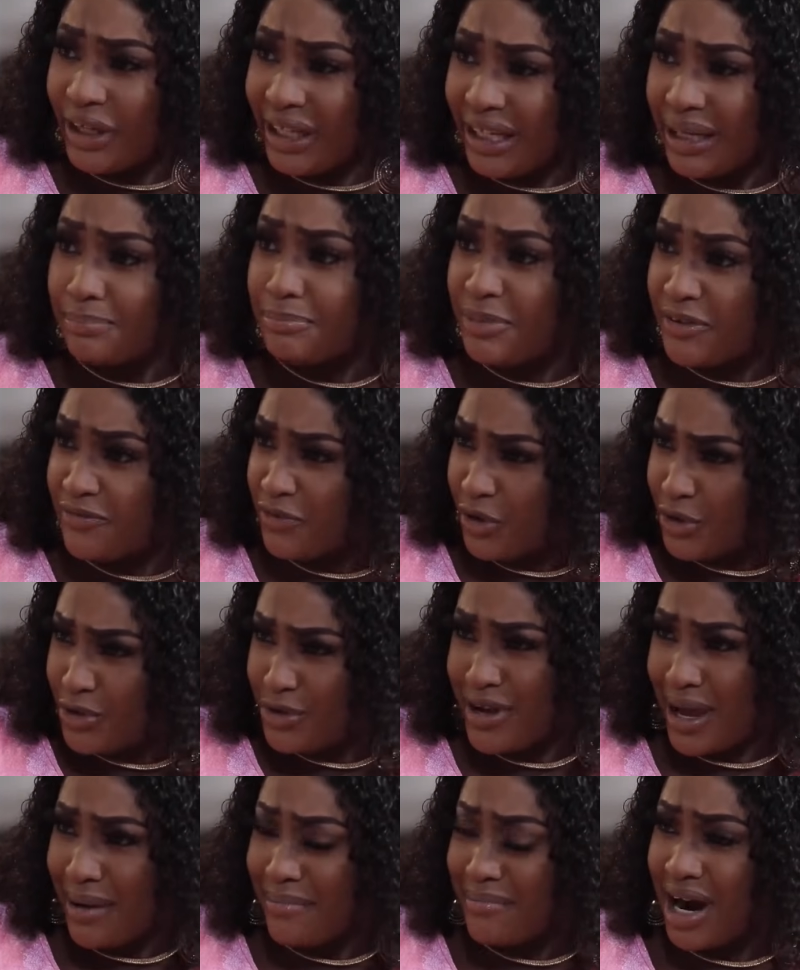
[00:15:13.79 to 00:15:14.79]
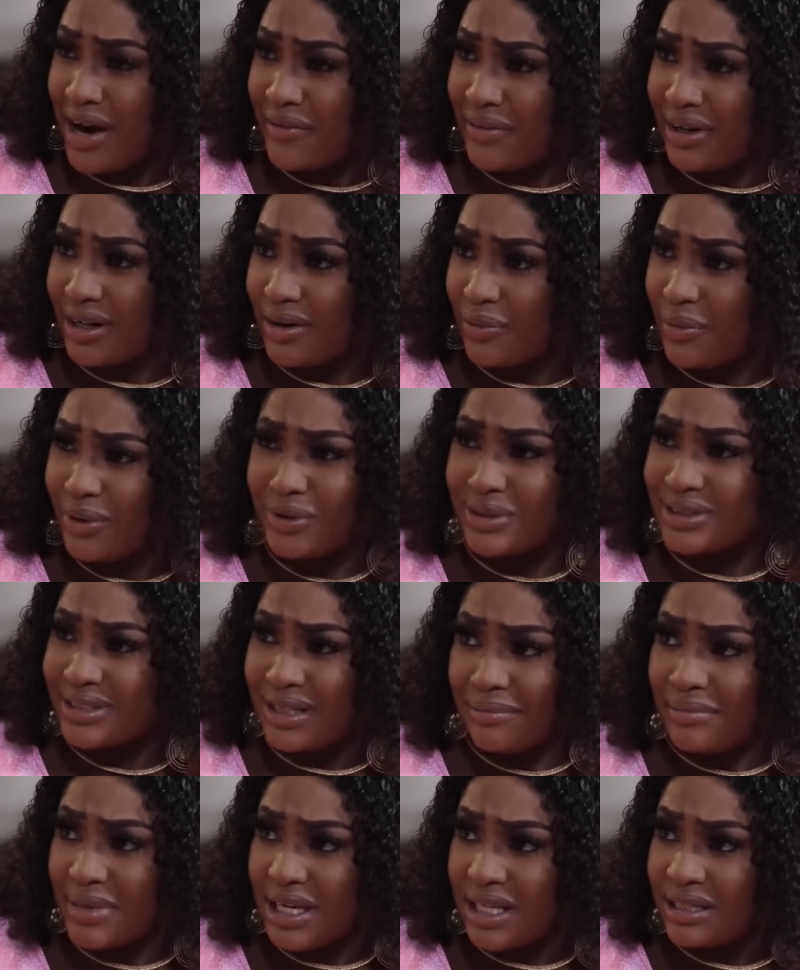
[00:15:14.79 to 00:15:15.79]
with him before you get married. What does
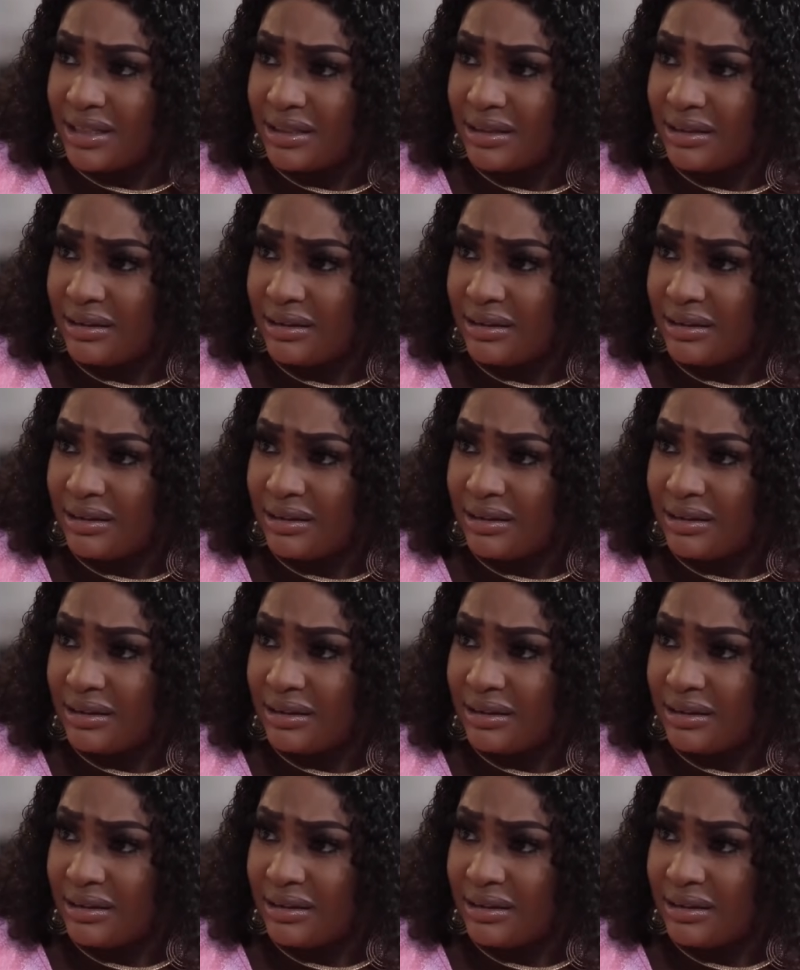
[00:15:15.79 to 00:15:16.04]
that mean?